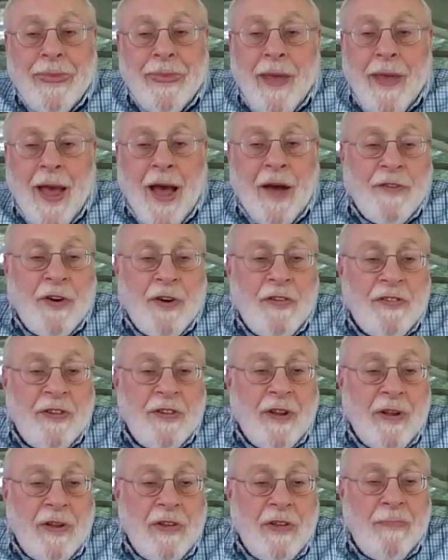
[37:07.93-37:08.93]
After
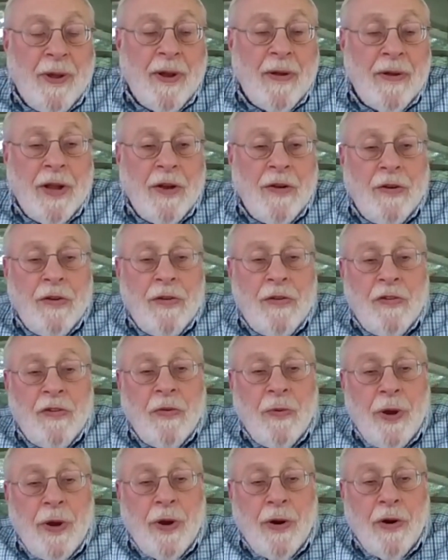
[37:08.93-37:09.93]
spending
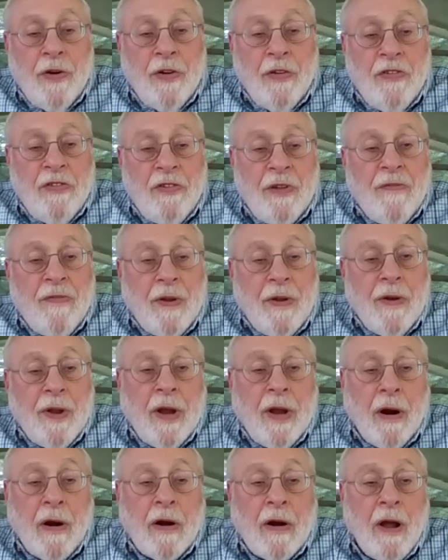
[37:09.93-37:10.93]
2 years
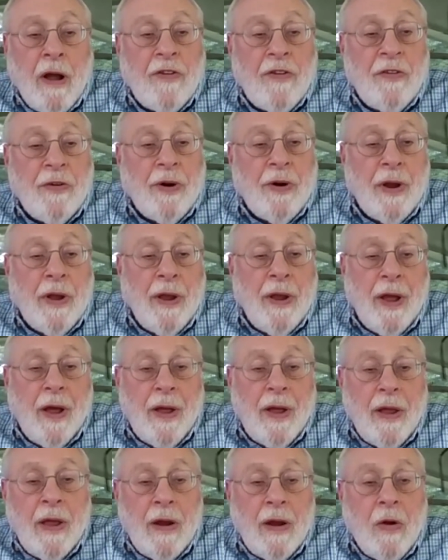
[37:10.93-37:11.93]
defending our country
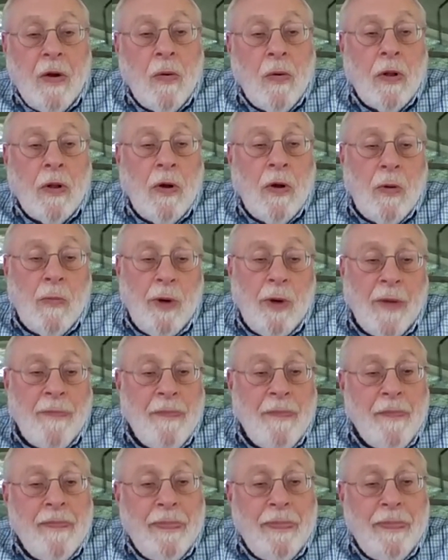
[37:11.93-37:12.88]
in Oklahoma.